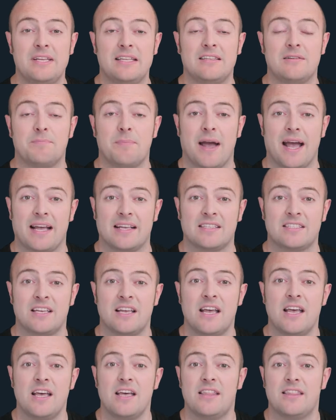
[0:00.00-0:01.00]
to pass
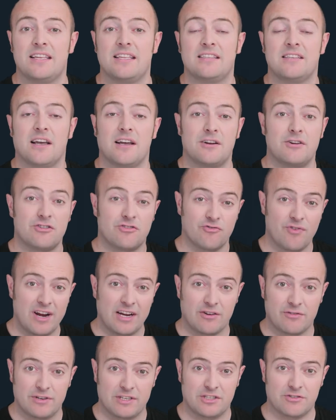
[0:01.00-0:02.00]
the entire
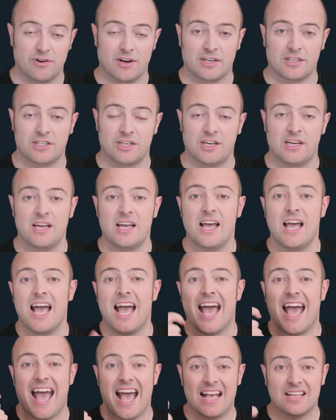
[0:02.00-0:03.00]
directory structure
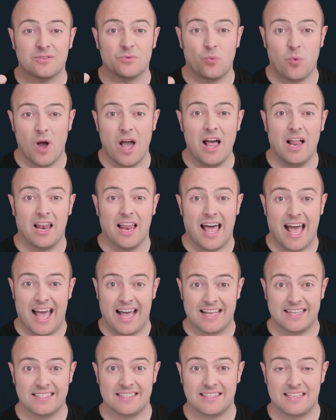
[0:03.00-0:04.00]
as well
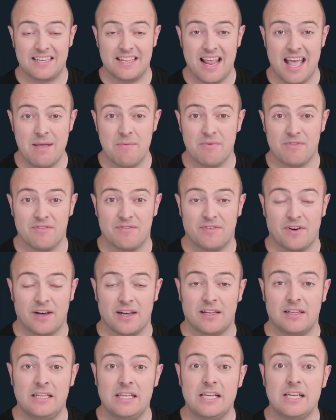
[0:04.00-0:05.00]
as the name of the
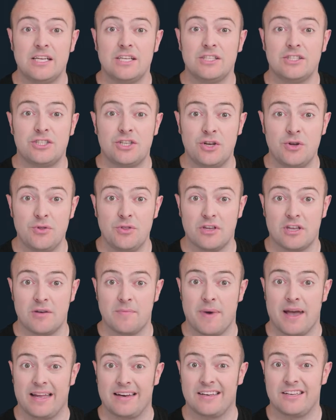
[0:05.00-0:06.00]
file to the
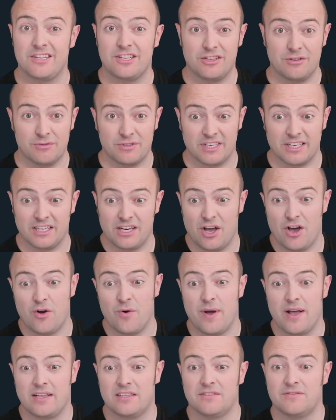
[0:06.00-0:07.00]
command using an
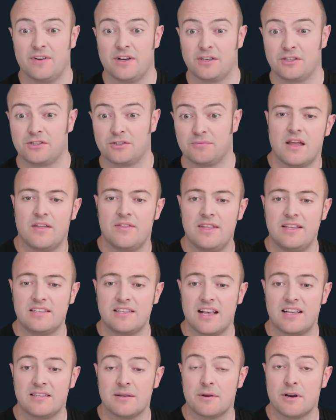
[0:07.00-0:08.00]
OS function. In this
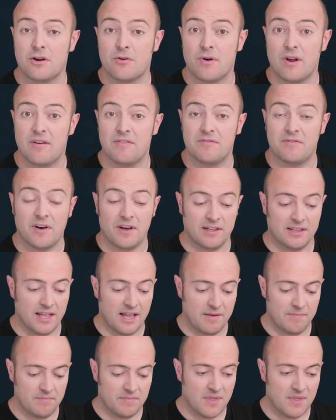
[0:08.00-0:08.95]
case, I'm going to create a file name